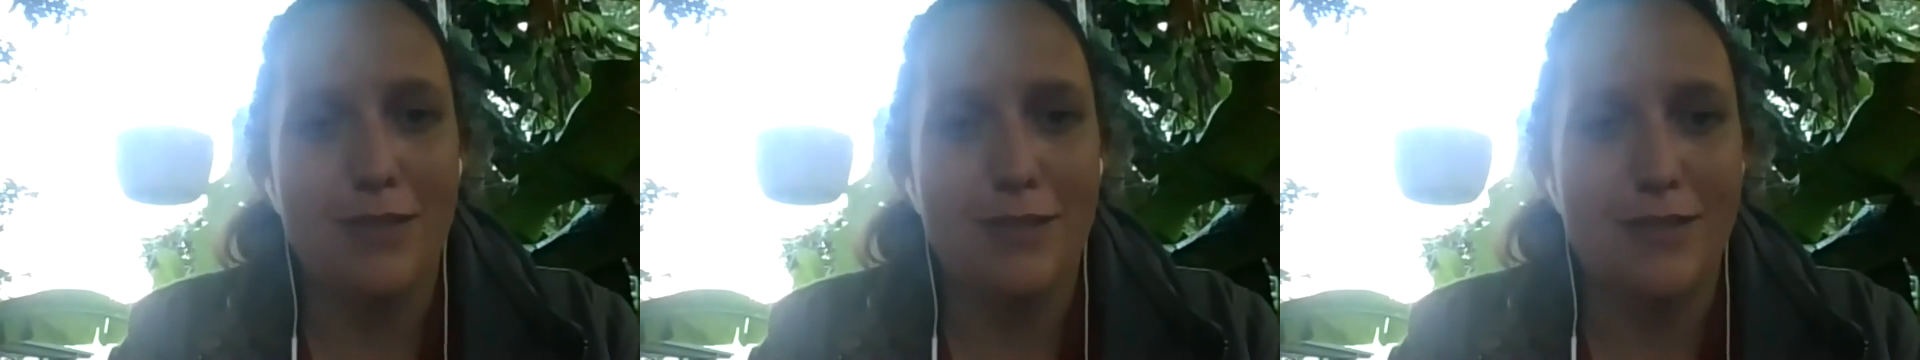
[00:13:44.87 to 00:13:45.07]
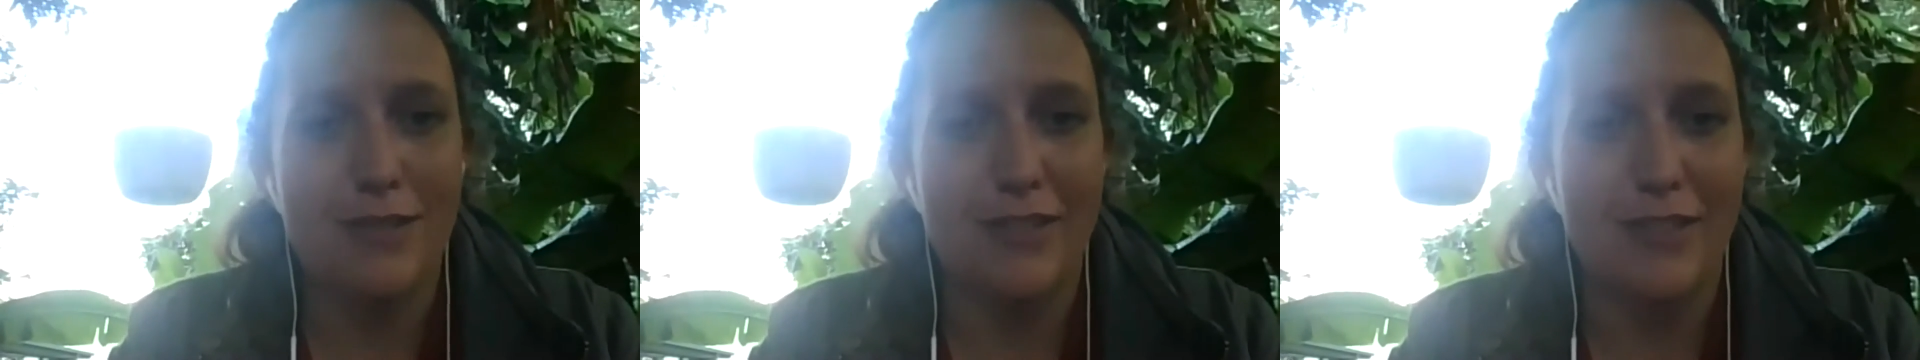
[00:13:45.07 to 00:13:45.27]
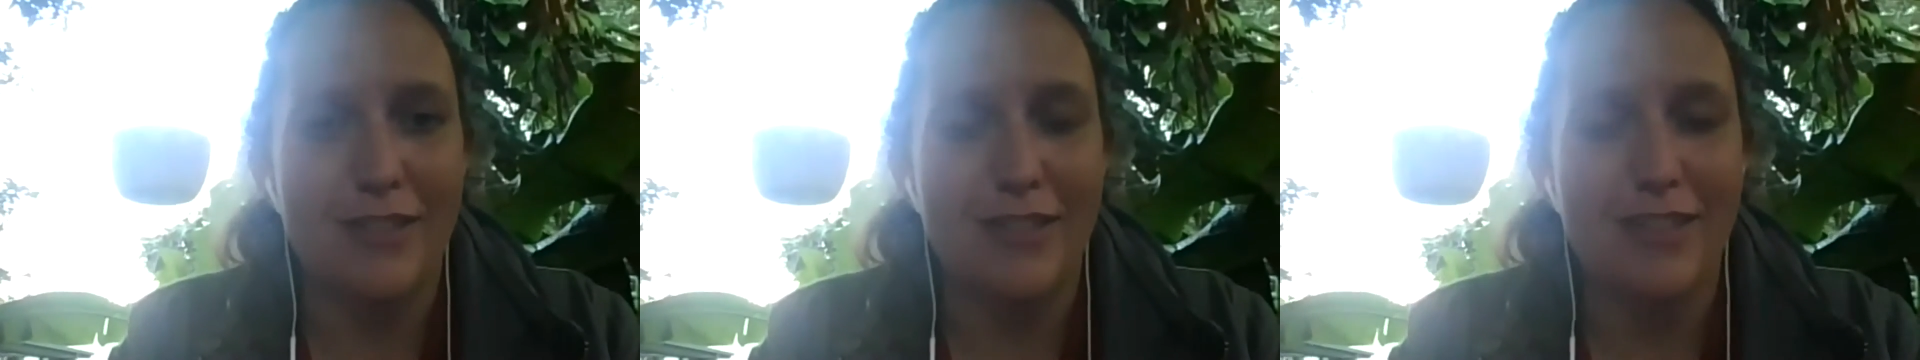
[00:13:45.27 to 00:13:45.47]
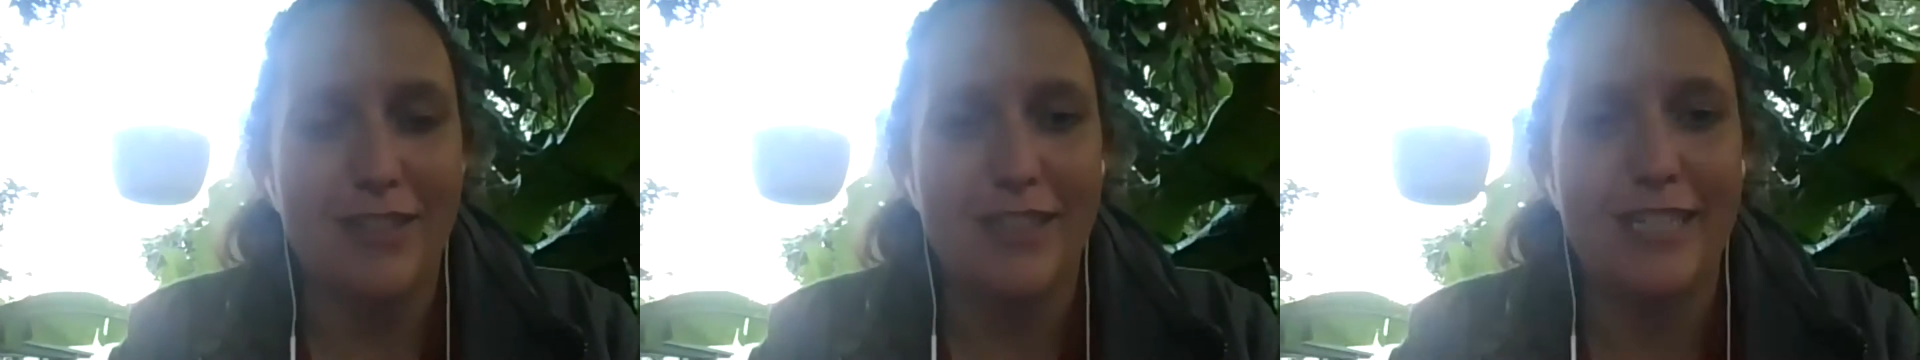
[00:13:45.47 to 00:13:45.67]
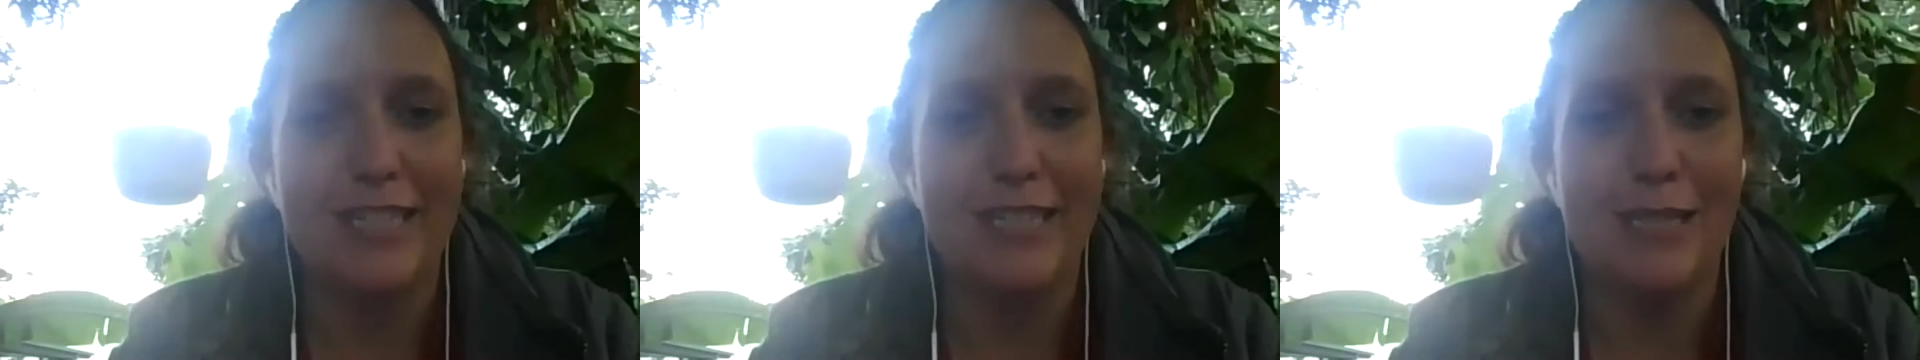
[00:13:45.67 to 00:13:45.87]
So
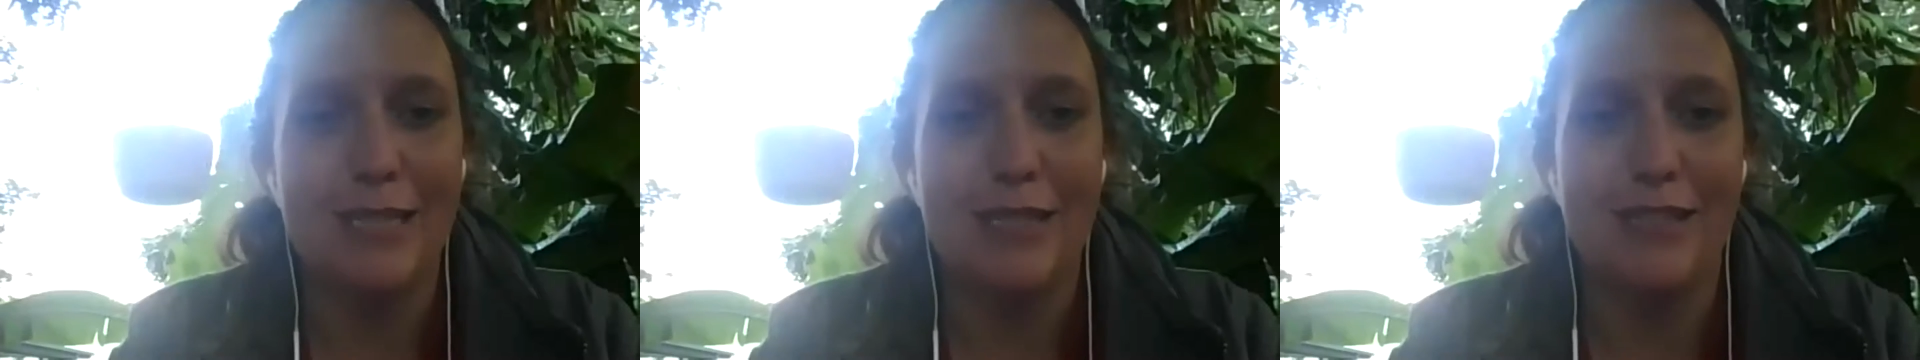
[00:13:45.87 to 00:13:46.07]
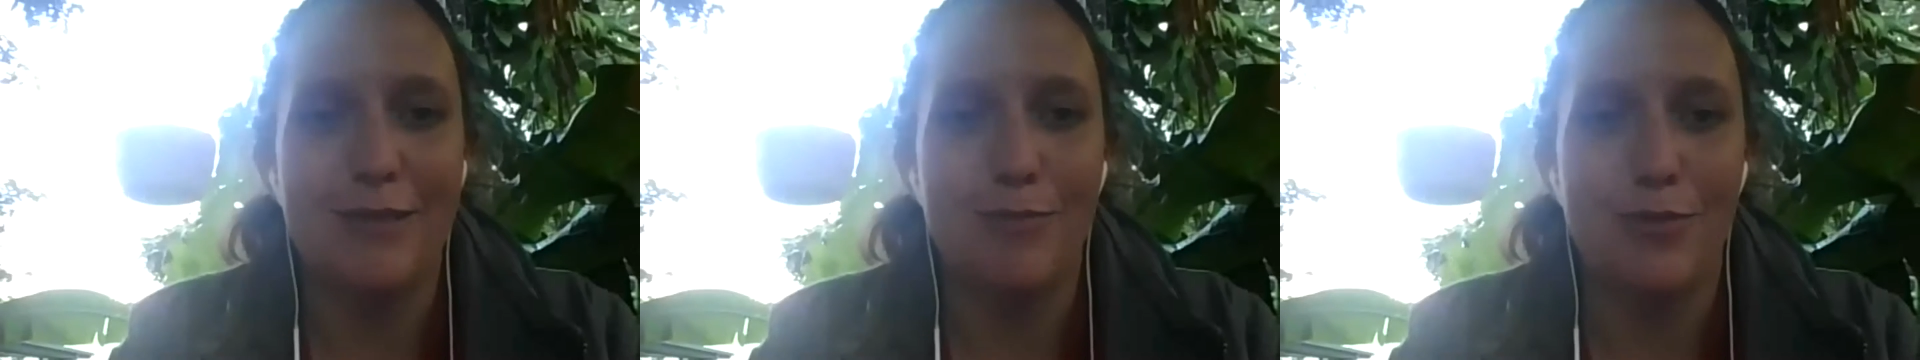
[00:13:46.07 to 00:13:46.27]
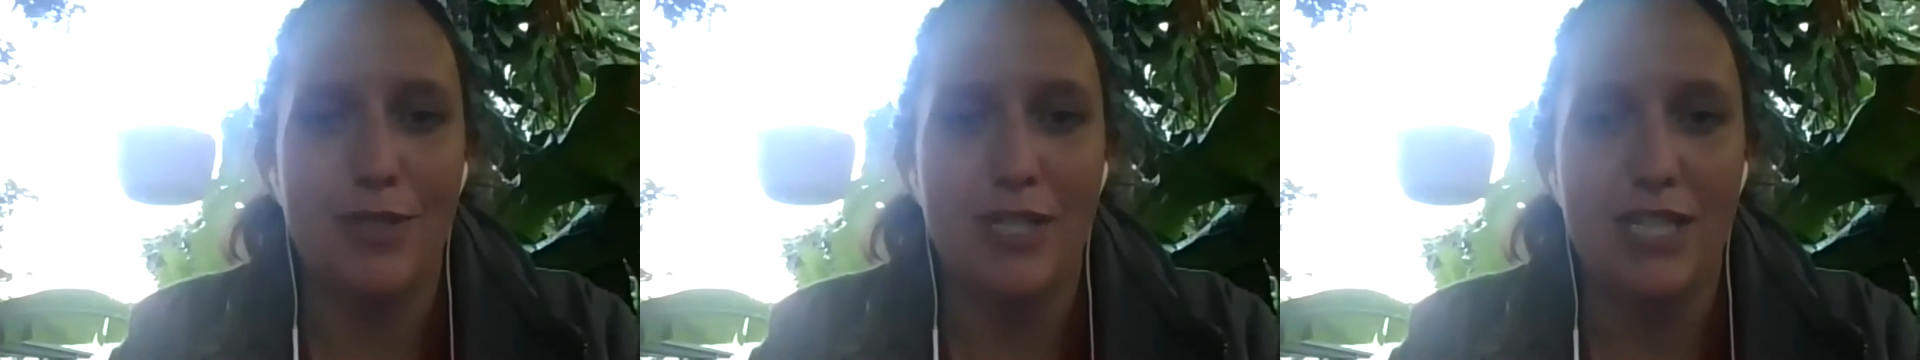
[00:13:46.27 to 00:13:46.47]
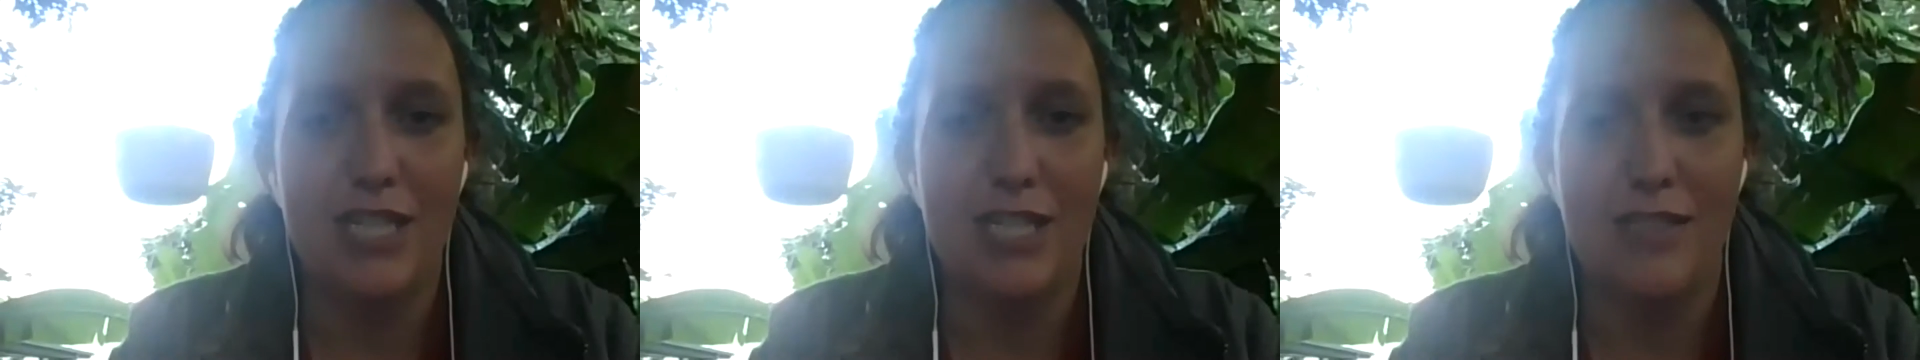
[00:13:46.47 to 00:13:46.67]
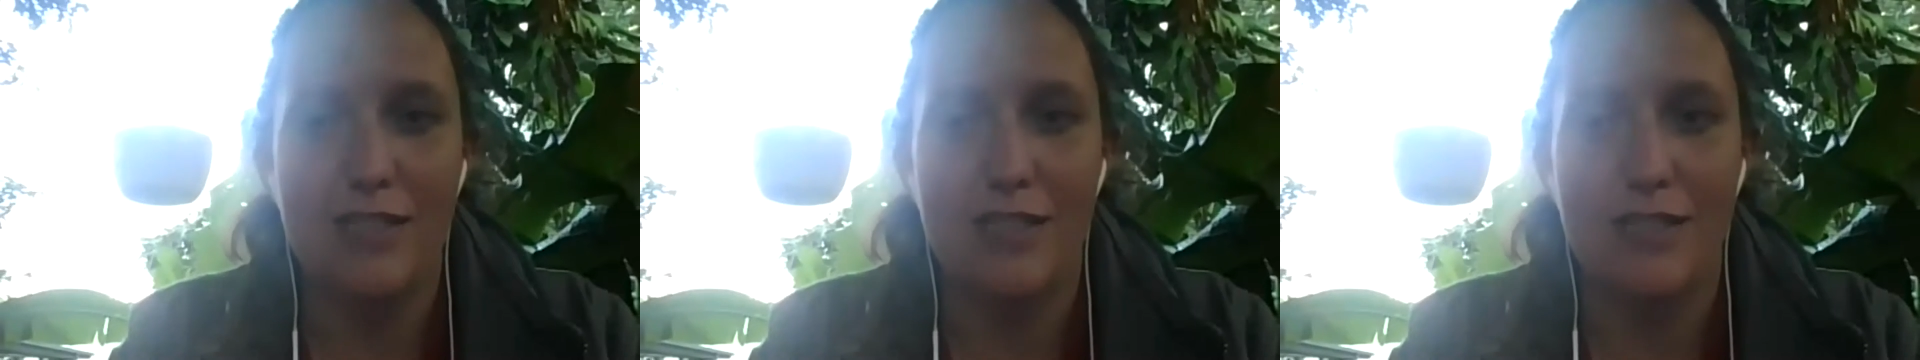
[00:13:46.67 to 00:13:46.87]
it's pretty
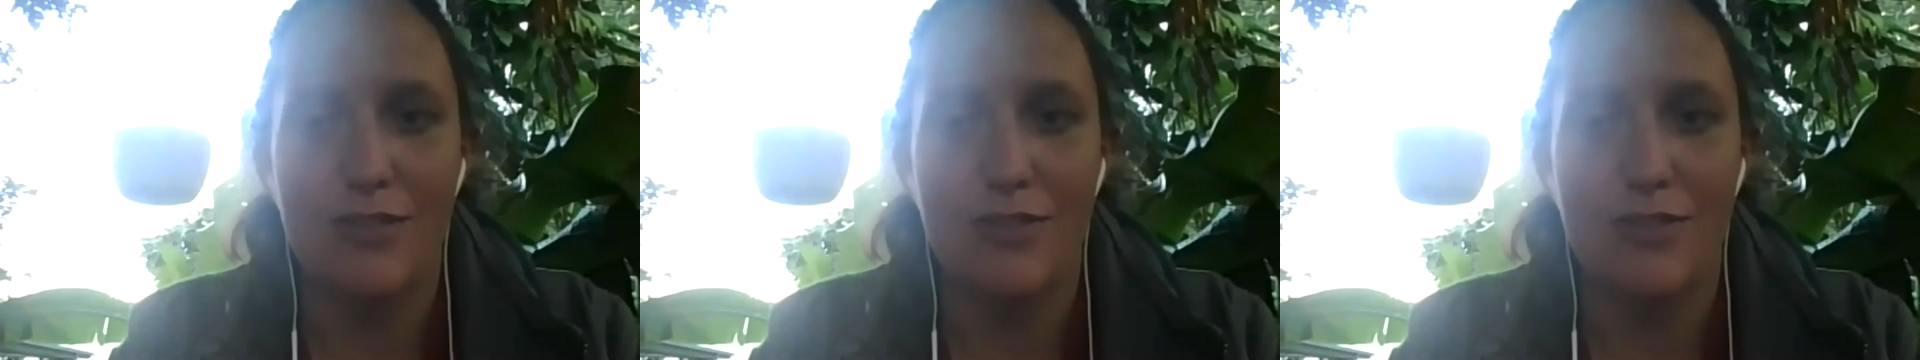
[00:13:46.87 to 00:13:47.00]
easy